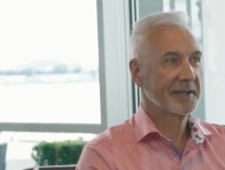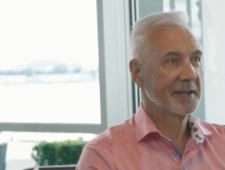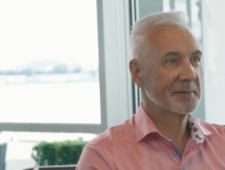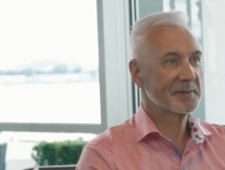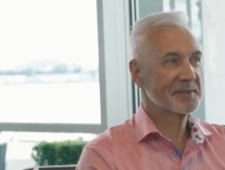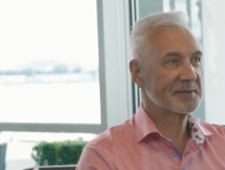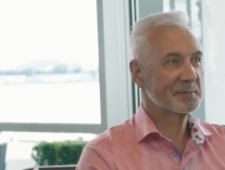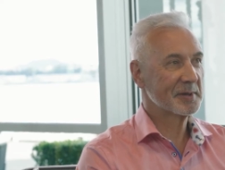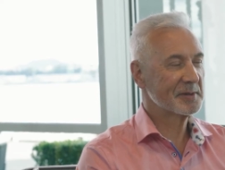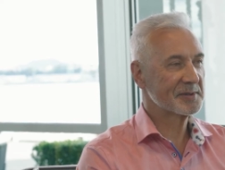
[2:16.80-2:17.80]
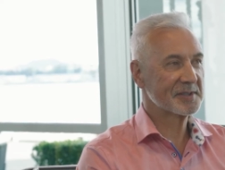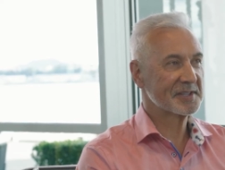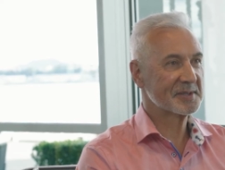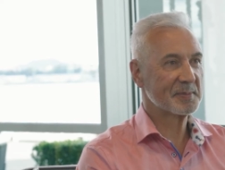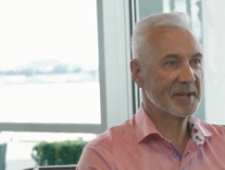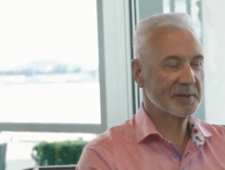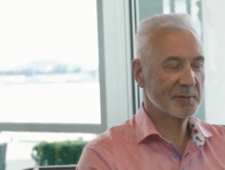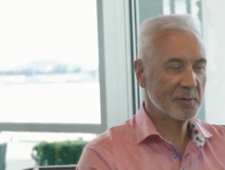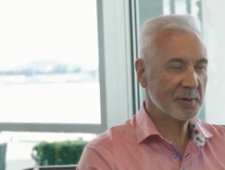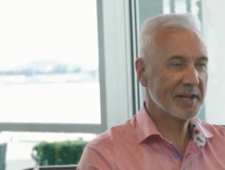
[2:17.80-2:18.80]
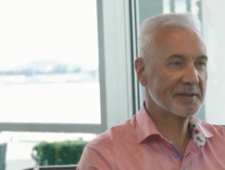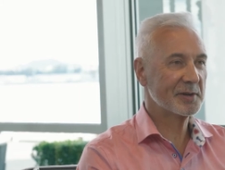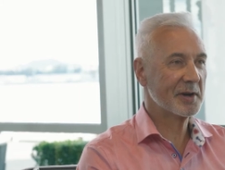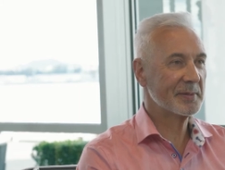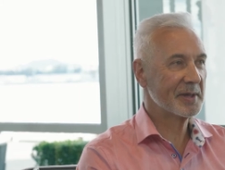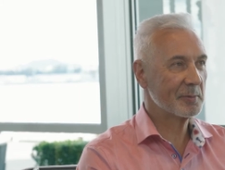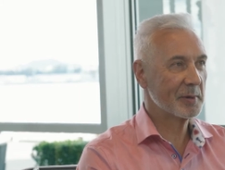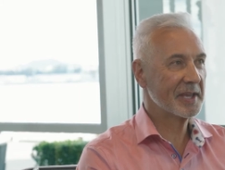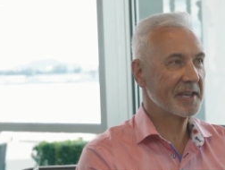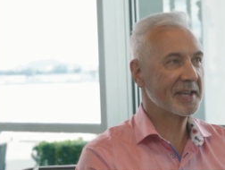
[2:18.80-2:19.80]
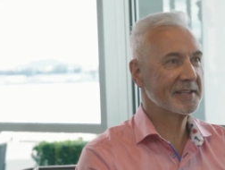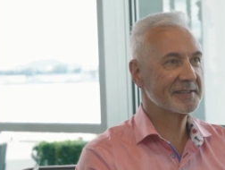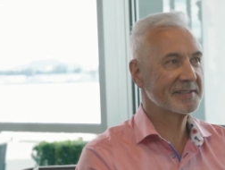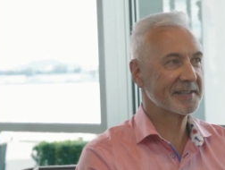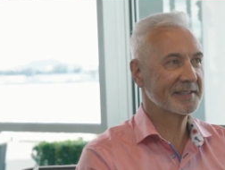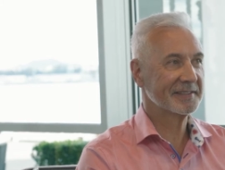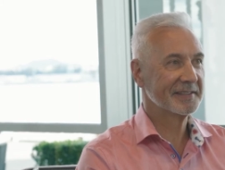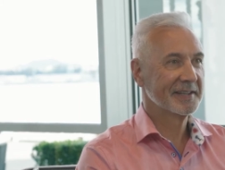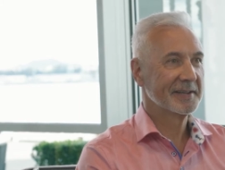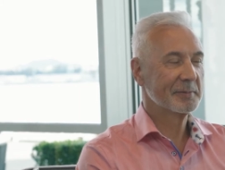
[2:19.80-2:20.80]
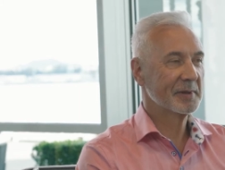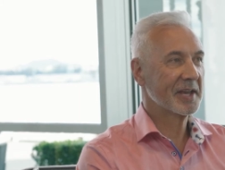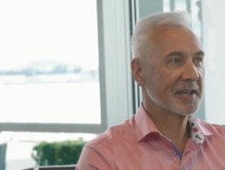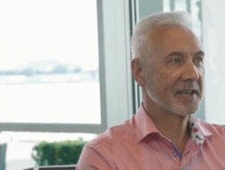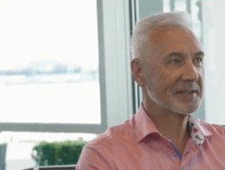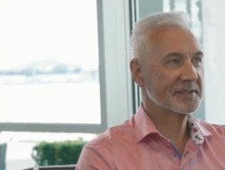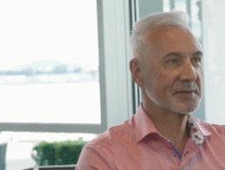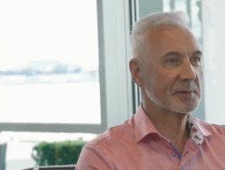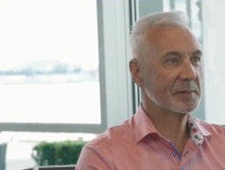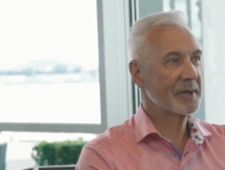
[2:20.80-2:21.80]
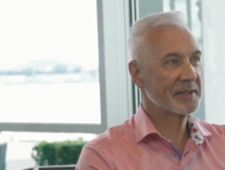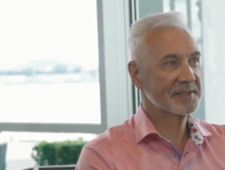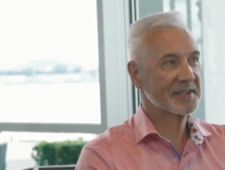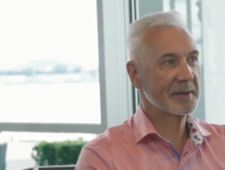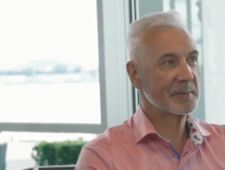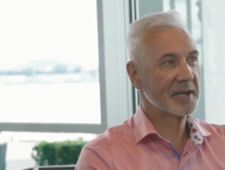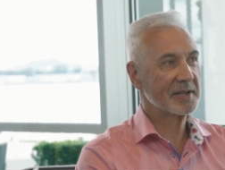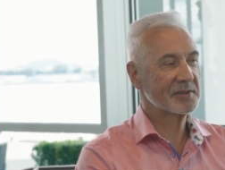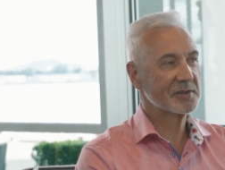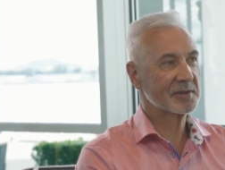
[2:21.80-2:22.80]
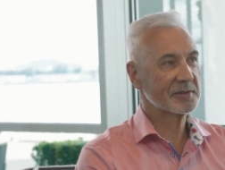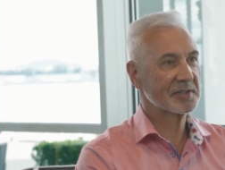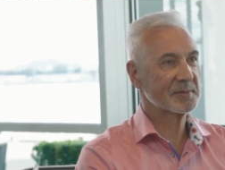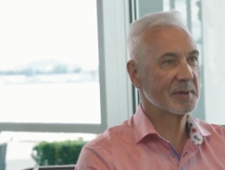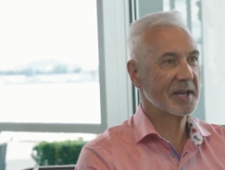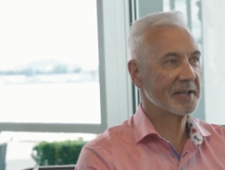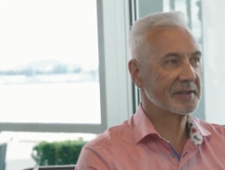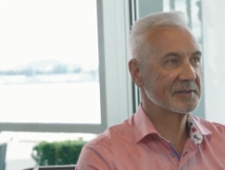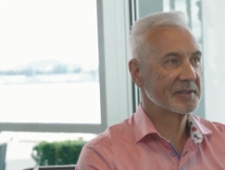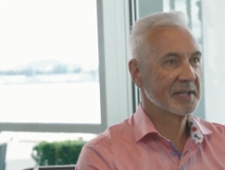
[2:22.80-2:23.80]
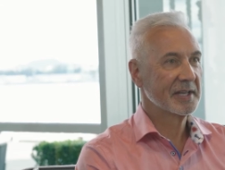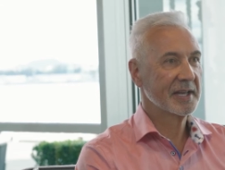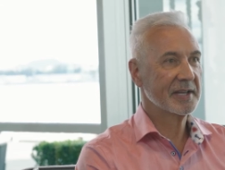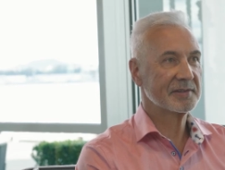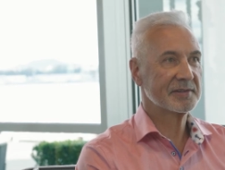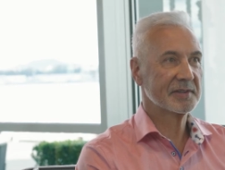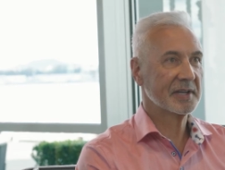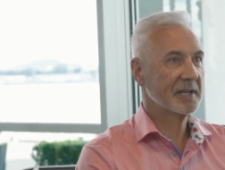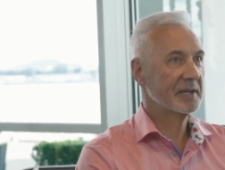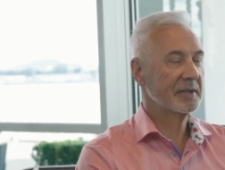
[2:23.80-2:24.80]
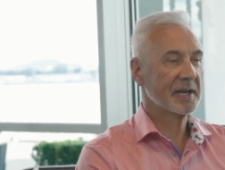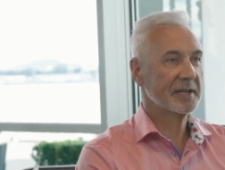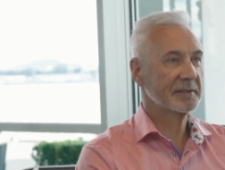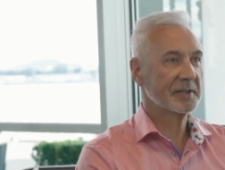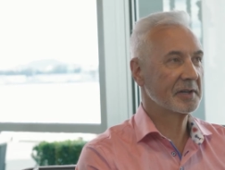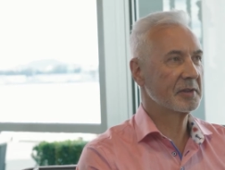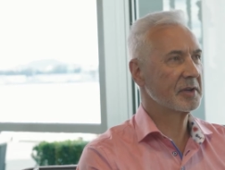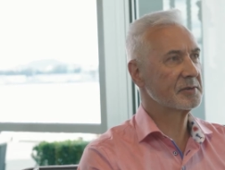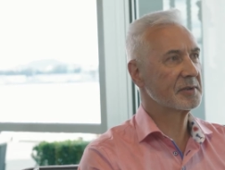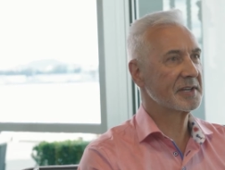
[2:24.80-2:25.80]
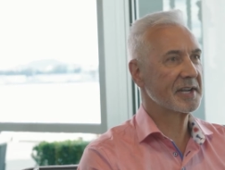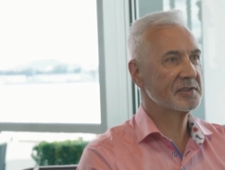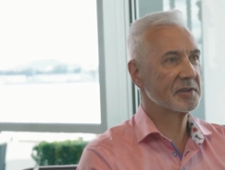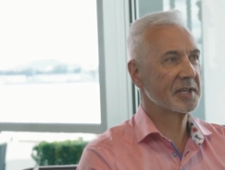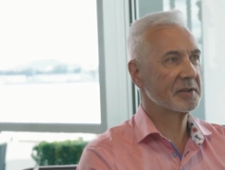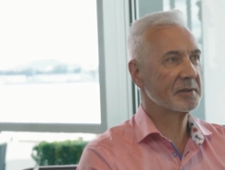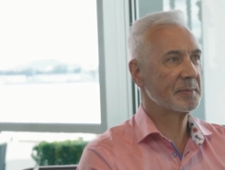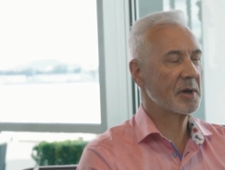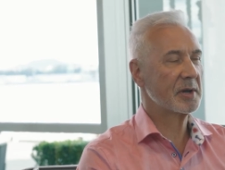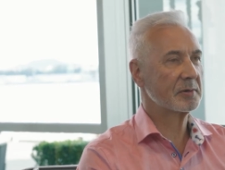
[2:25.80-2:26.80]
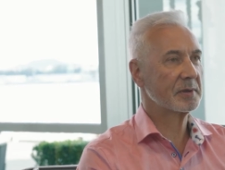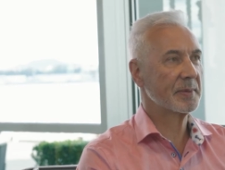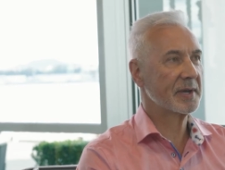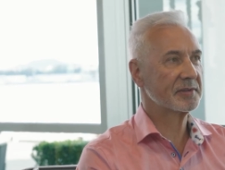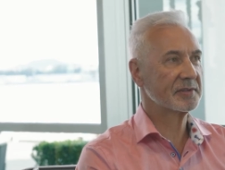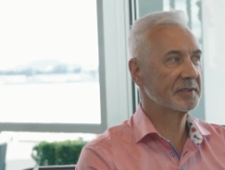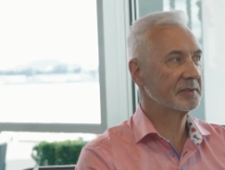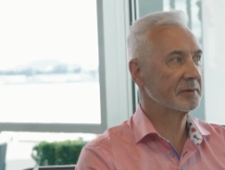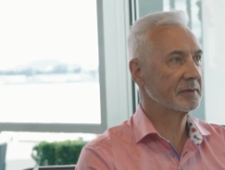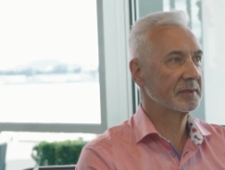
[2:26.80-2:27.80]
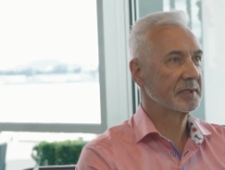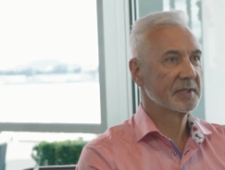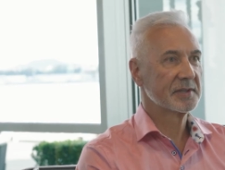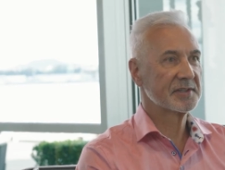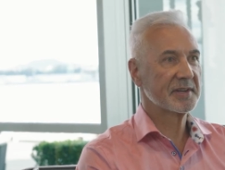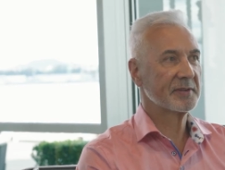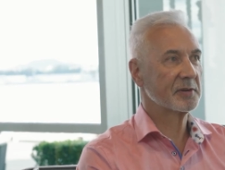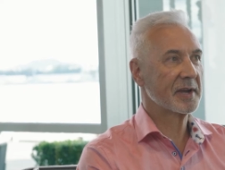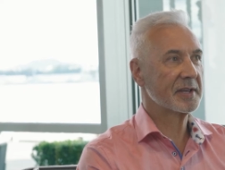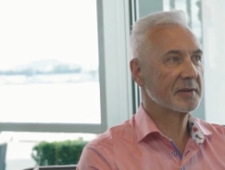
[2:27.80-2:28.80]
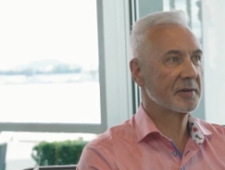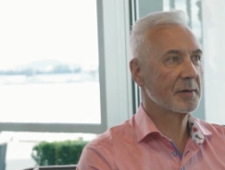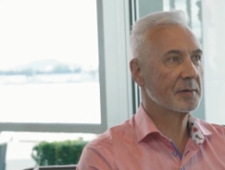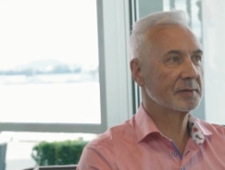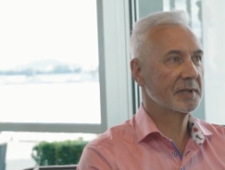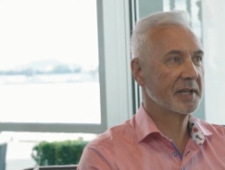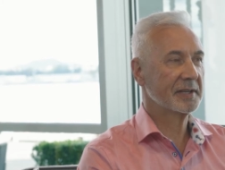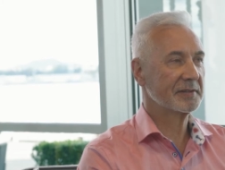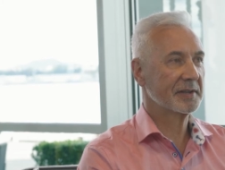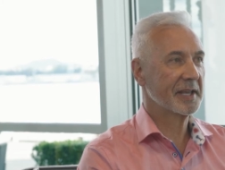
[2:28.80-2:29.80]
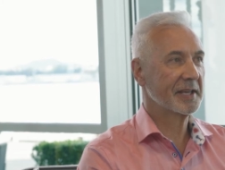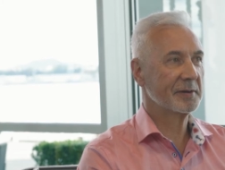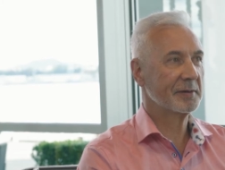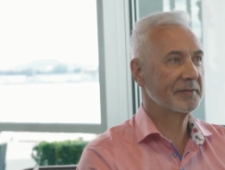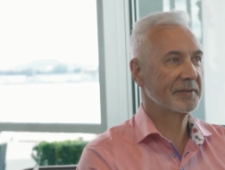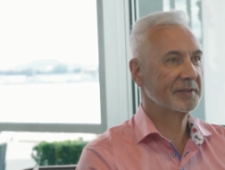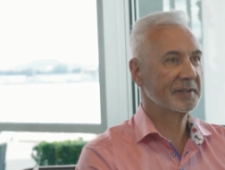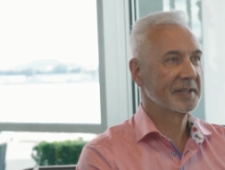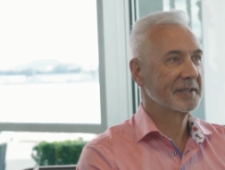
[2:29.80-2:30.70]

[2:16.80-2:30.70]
it was we just spend all our time there, weekends and with our cousins all about the same age, just playing as, as uh, you know, those are the days you get on the bike or the bus and you're a seven or eight year old and yeah. head off and